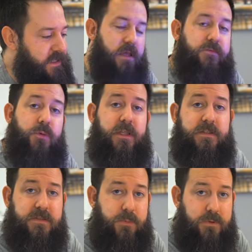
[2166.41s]
If you would like
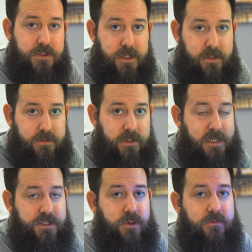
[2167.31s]
to support the channel, you can
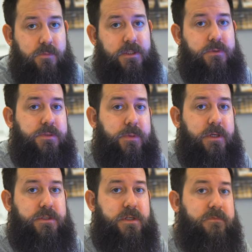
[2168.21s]
actually go over to my Twitch
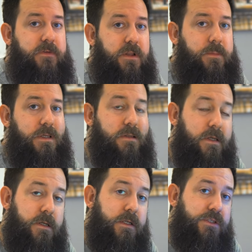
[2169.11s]
page and follow me on
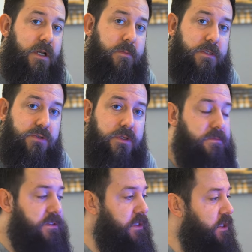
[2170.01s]
there and check out my
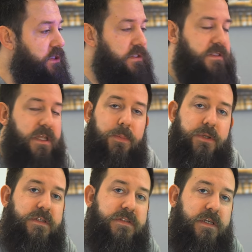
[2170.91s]
streams. Just stopping
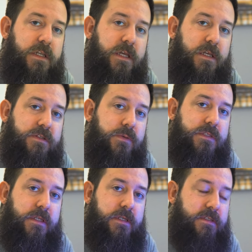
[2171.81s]
in, saying hey is
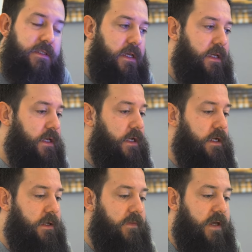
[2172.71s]
always nice.
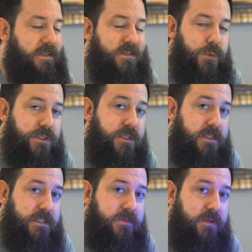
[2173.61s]
Uh, that is
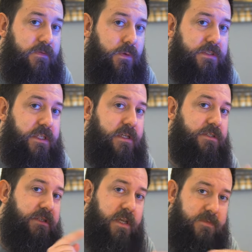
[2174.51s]
twitch.tv forward
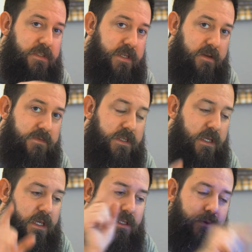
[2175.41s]
slash teftyteft.
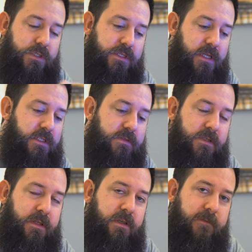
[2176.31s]

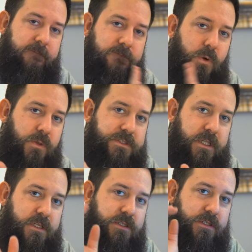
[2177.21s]
Twitch.tv forward
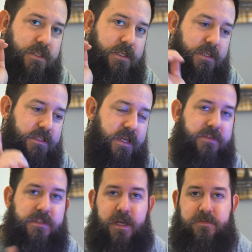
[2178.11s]
slash
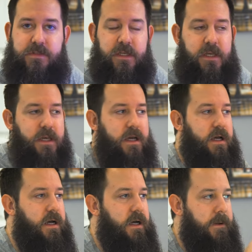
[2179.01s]
teftyteft.
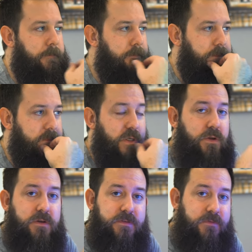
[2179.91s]
Um, you
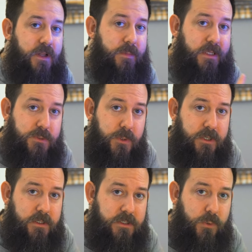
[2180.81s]
can also follow me on
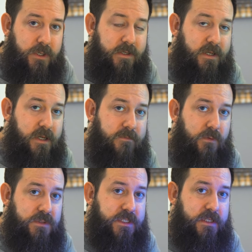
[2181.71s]
Twitter, twitter.com
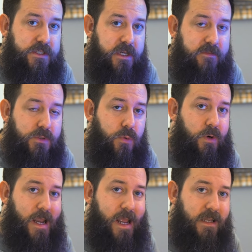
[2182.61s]
forward slash Teft
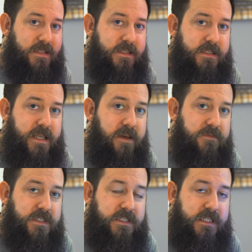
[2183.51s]
or at
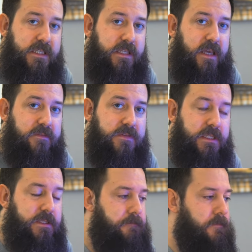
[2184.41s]
Teft, T E F
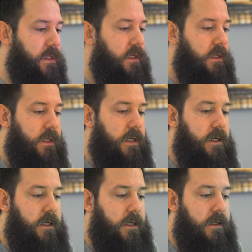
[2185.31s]
T.
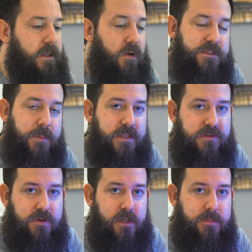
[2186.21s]
Uh, also, my
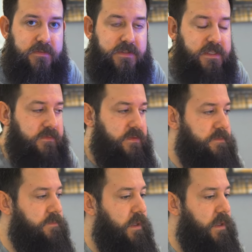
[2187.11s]
Instagram, Teft Teft.